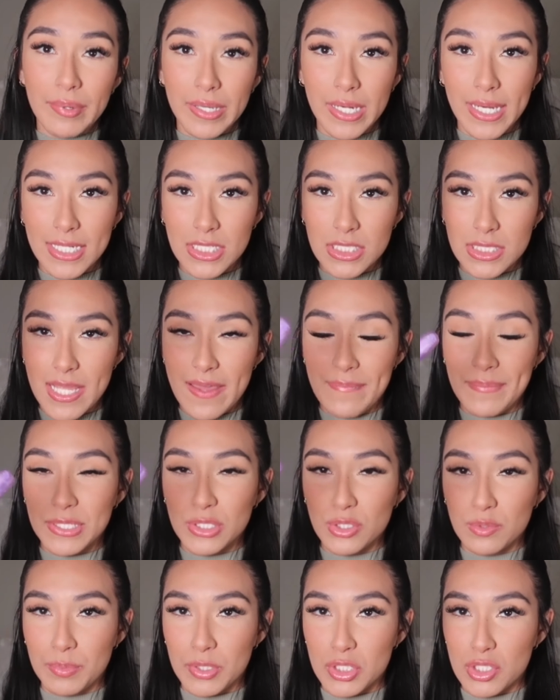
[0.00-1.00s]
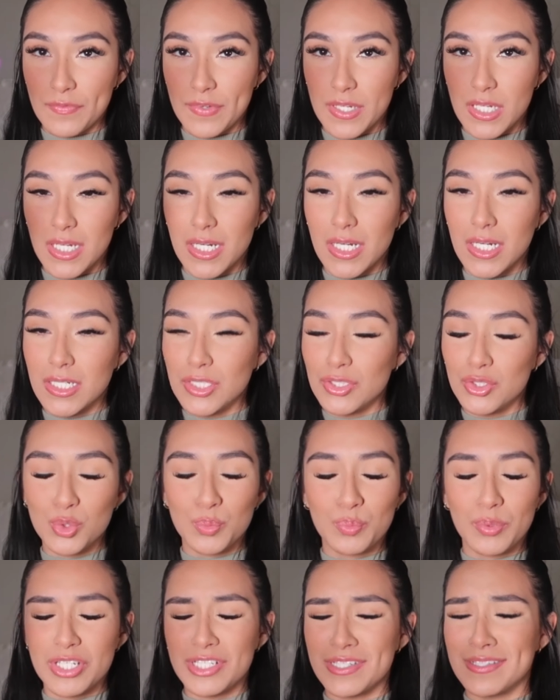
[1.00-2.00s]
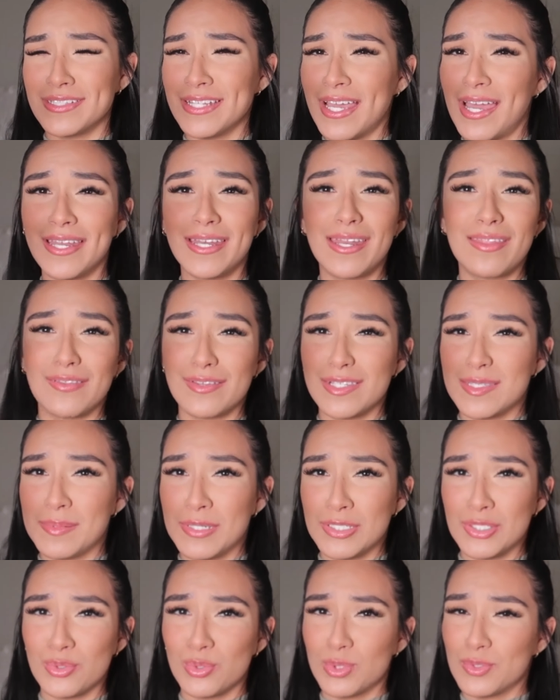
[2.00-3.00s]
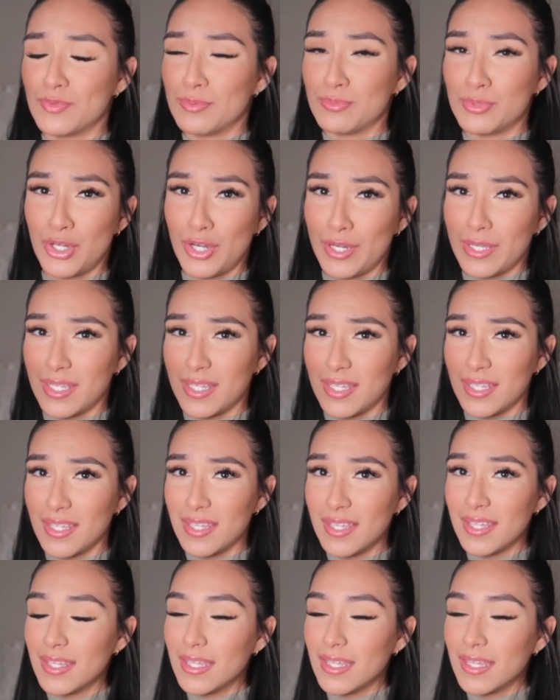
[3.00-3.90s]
But I just have my toothbrush over here. Toothbrush is not anything special. It's from Target.